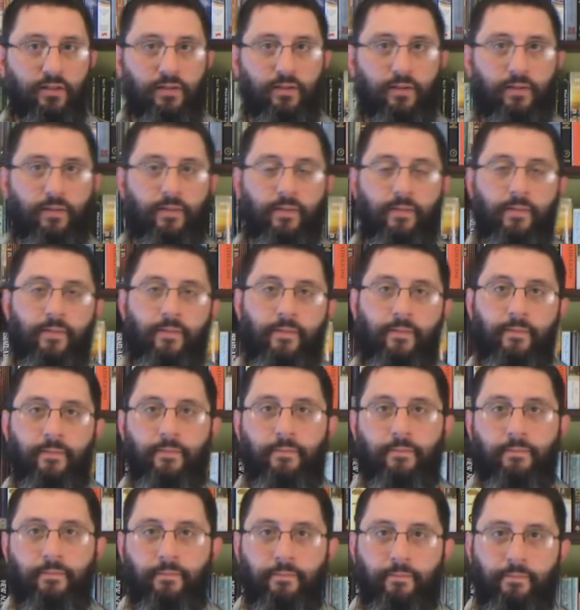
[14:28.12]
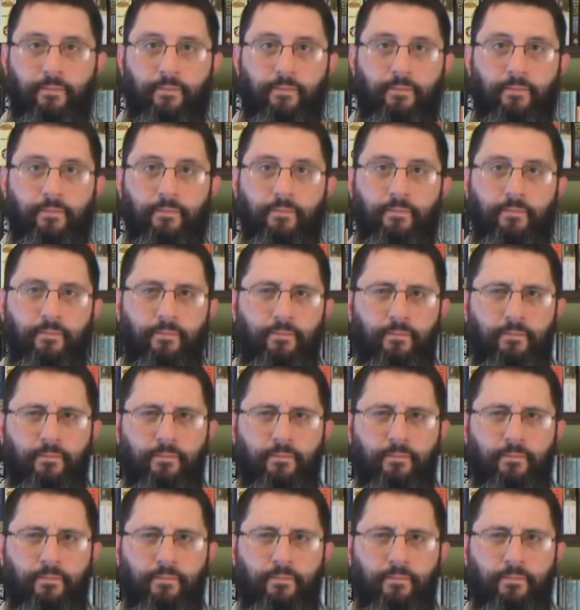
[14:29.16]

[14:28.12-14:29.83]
(no one is talking)